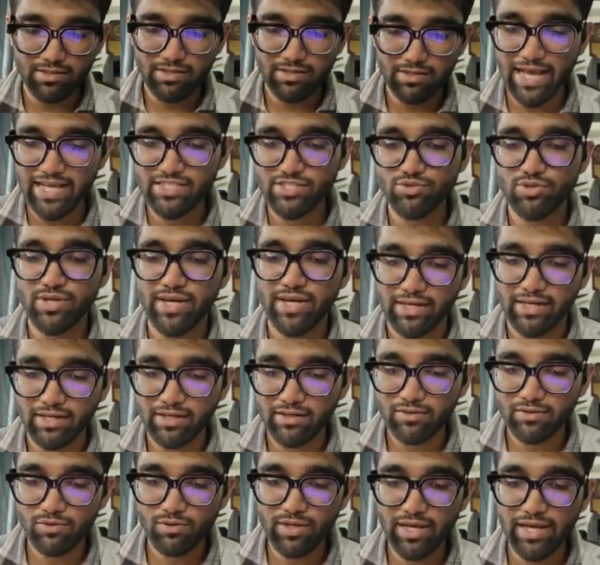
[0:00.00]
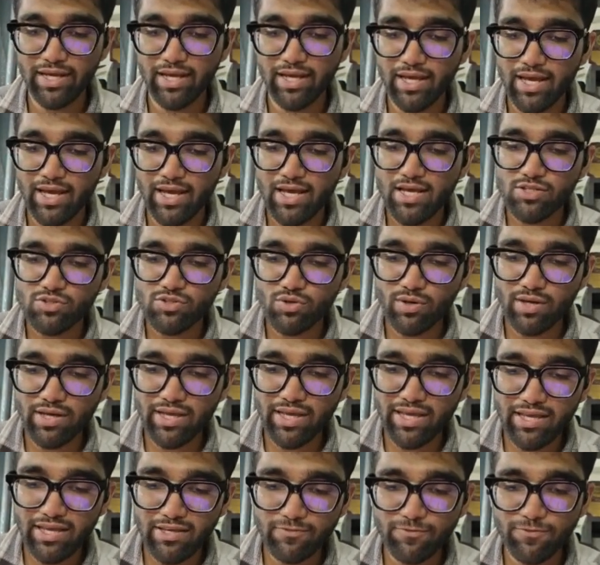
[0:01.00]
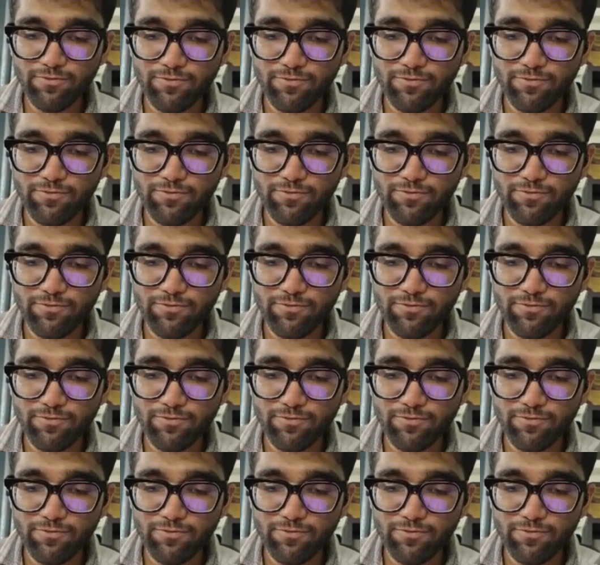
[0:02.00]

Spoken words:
exudate. Okay. So if